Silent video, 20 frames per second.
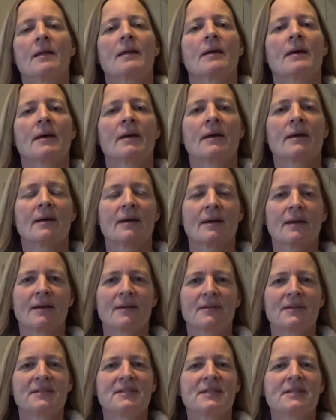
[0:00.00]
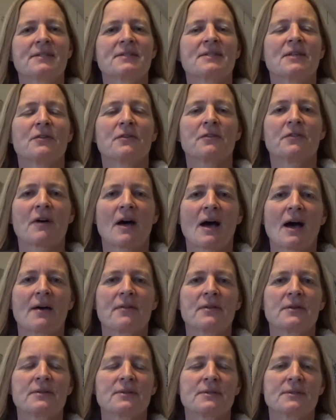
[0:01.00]
The distant
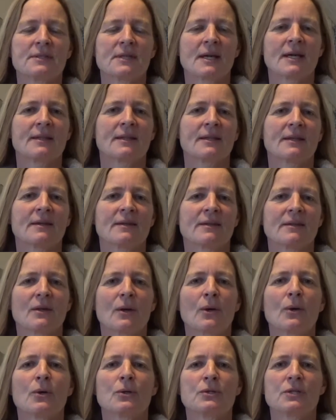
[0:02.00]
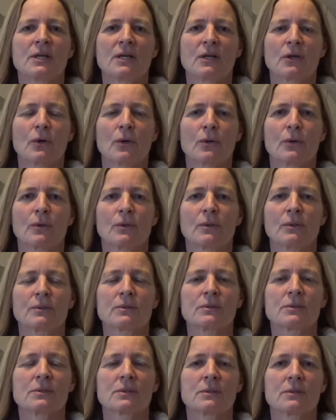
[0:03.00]
fathers and the hurting
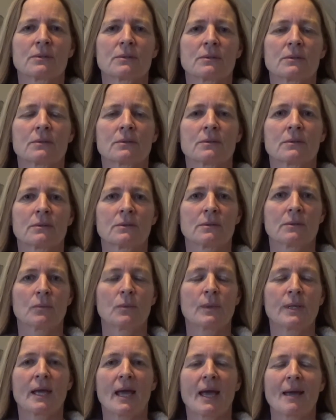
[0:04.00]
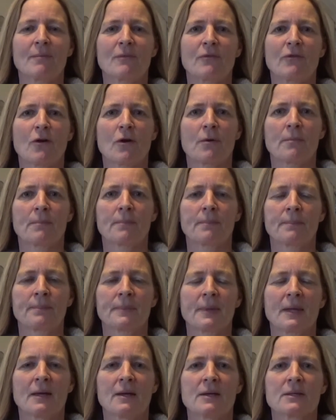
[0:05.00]
girls we came from.
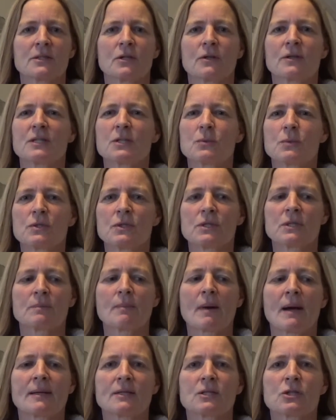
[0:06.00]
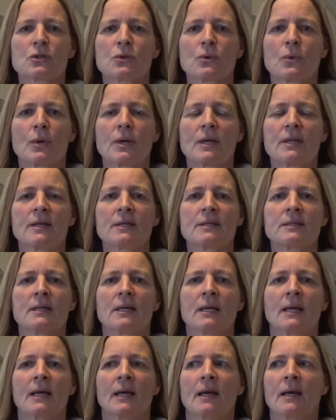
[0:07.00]
So this was just my story that
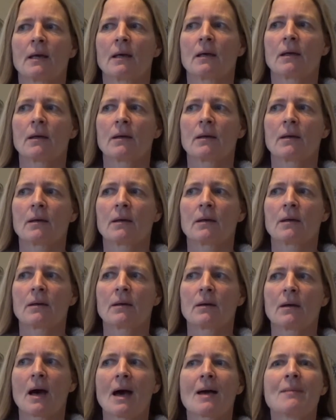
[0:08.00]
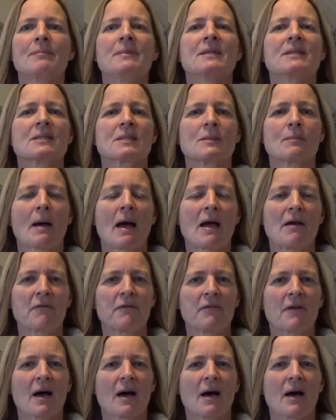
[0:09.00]
I missed my
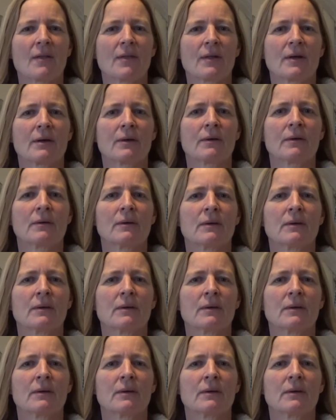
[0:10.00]
father